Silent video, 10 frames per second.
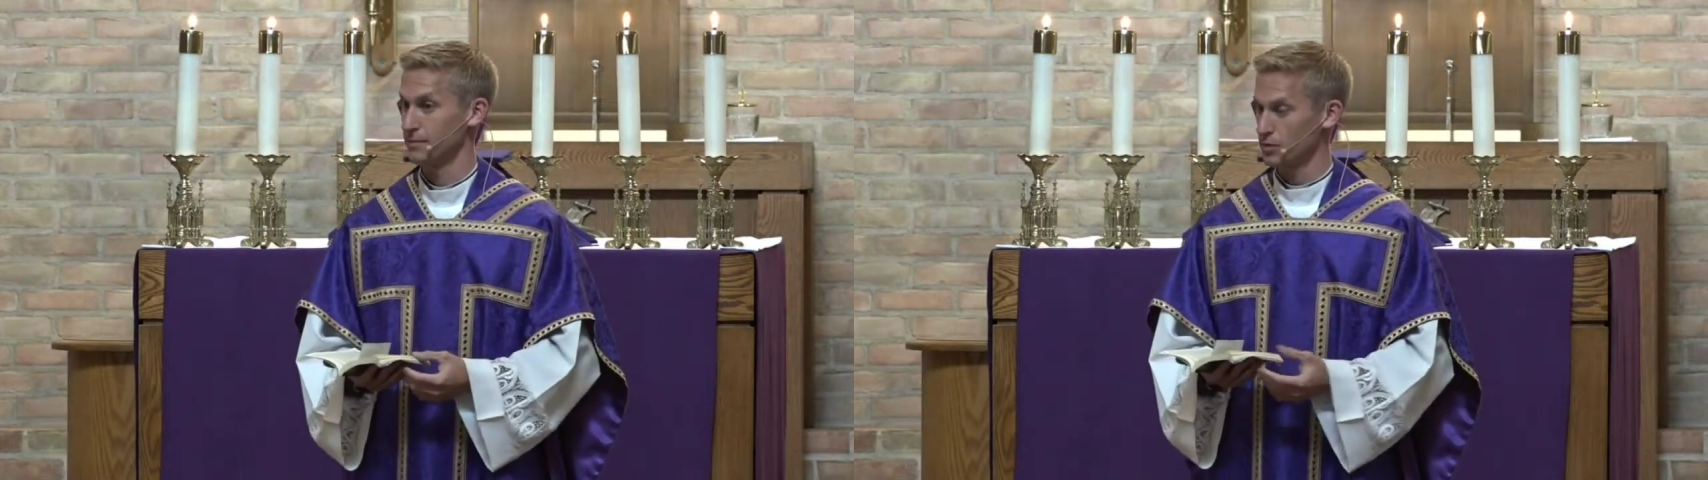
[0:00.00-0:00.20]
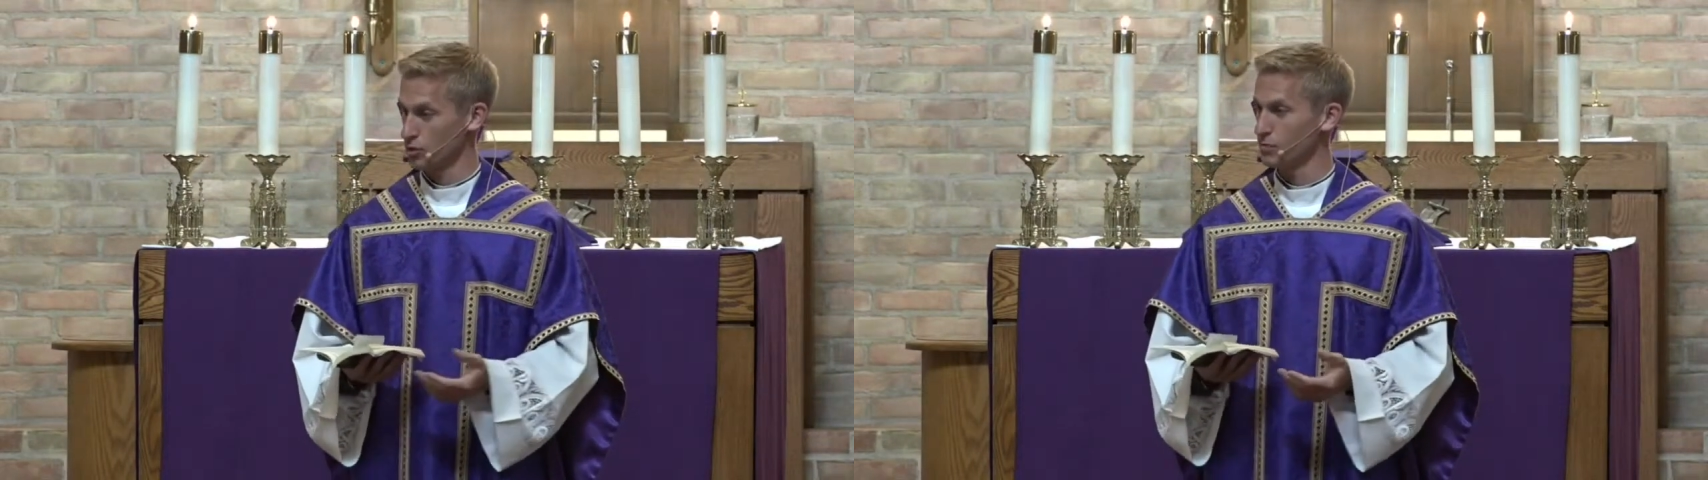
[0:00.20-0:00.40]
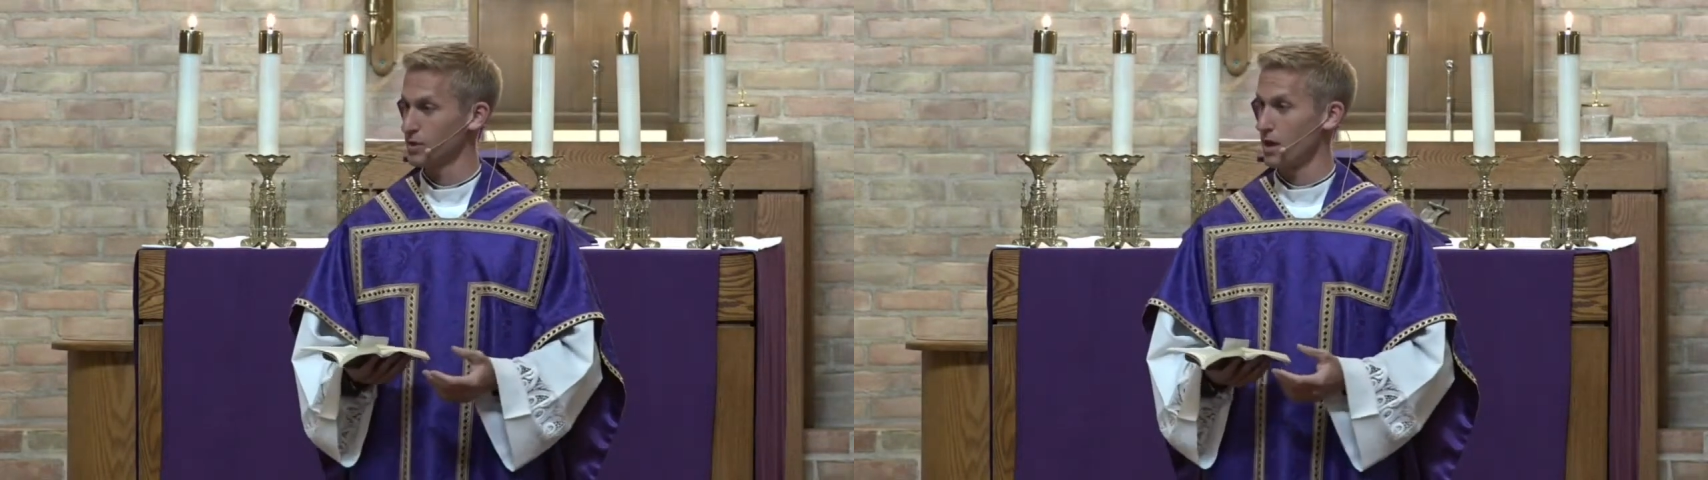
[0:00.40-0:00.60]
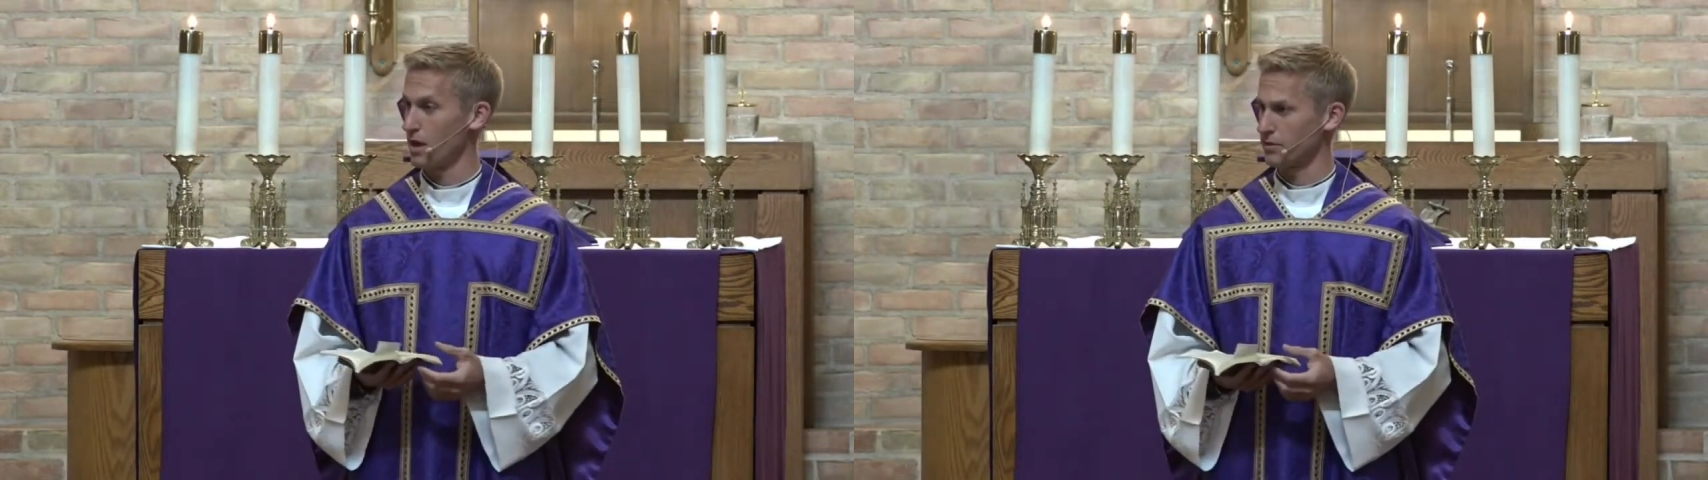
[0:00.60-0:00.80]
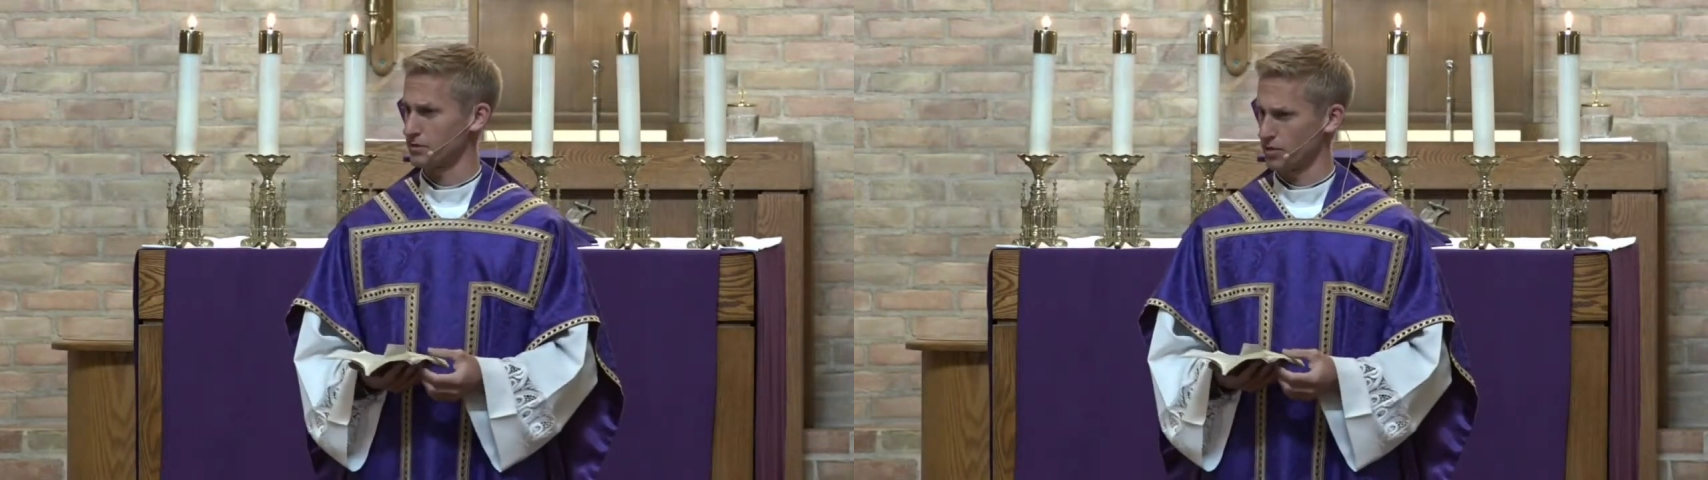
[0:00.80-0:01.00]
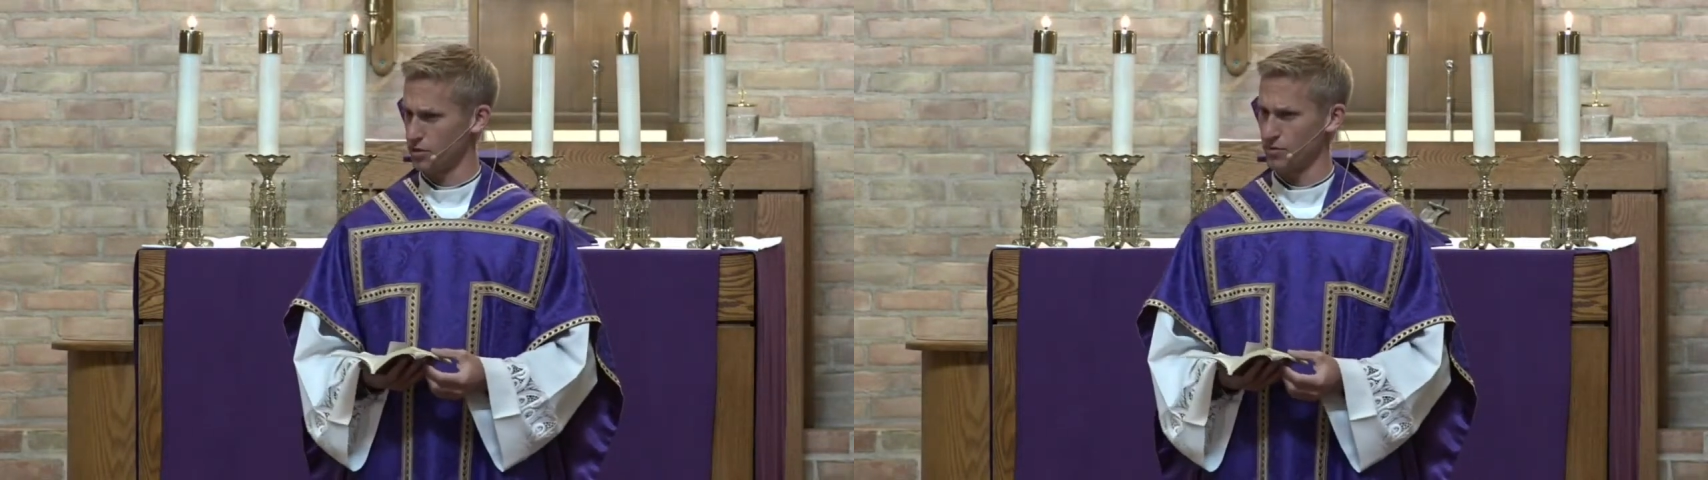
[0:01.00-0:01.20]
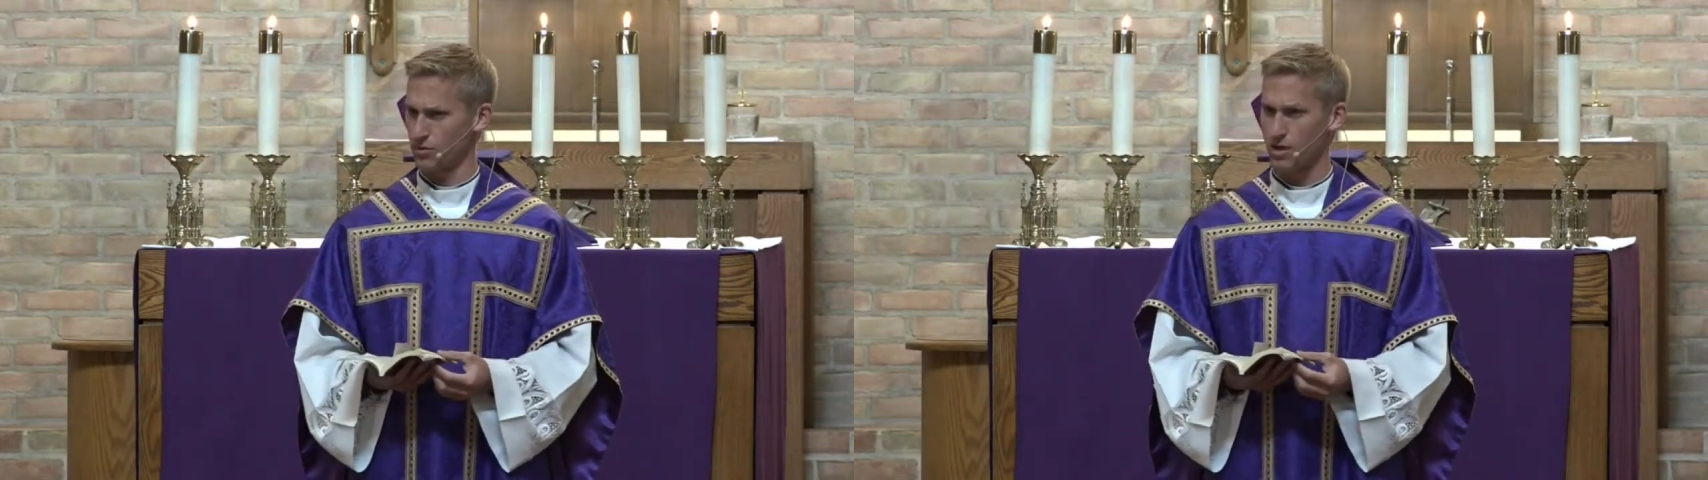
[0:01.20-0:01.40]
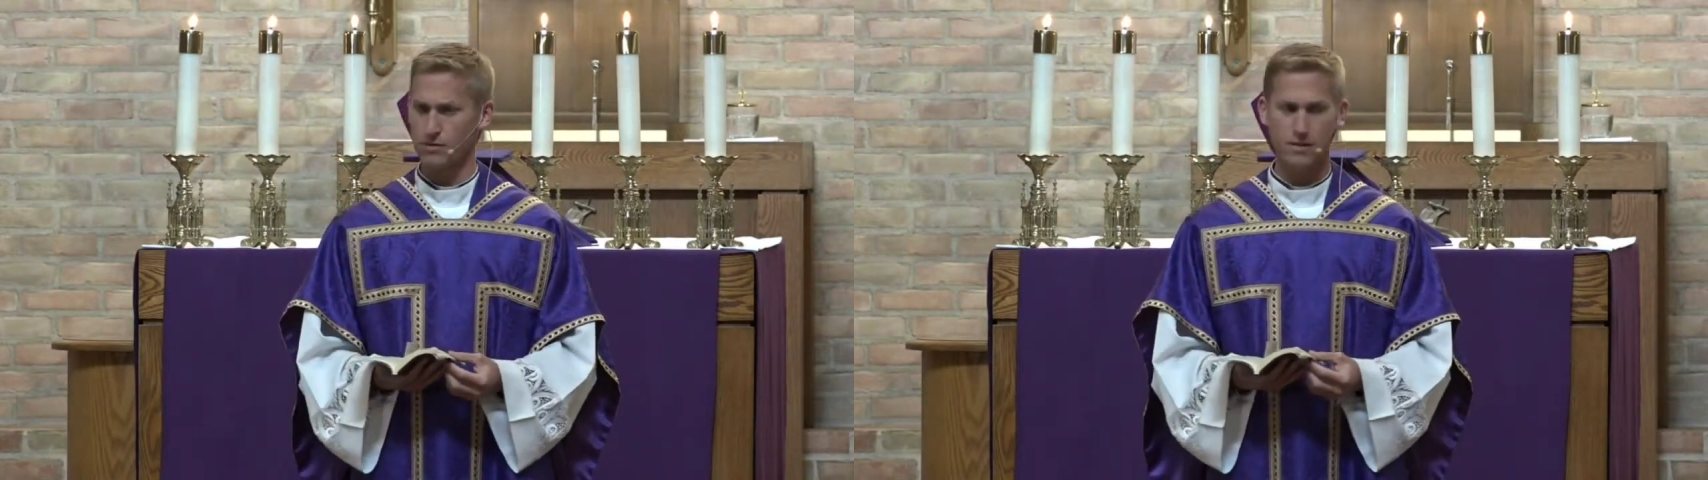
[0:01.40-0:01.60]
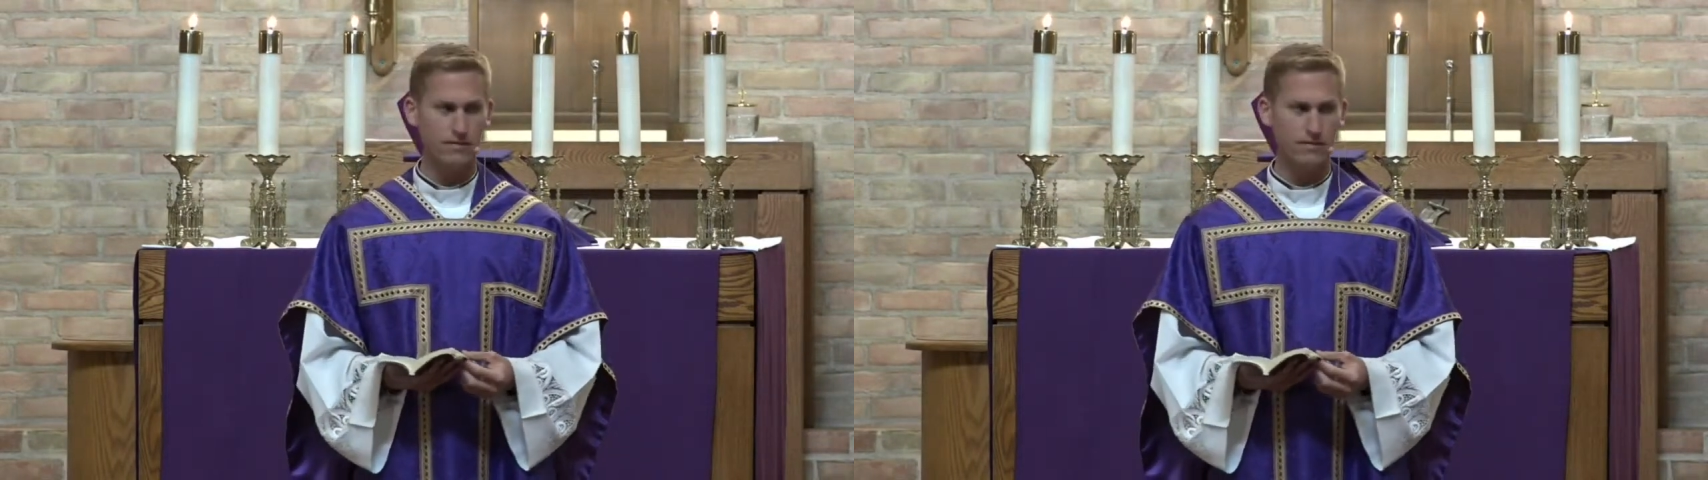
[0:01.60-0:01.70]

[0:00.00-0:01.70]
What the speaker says: Those are human laws. Should human laws